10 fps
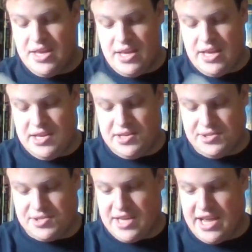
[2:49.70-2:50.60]

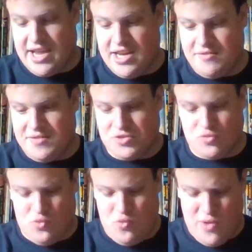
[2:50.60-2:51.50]
is kind of this
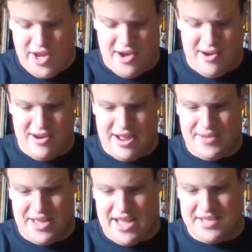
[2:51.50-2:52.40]
weird. I
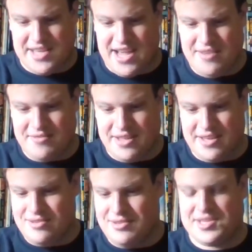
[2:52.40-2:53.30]
mean, it's kind
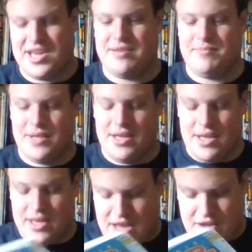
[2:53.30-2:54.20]

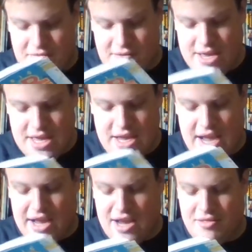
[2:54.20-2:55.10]
of freaky.
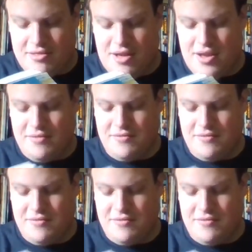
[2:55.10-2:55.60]
I kind of thought of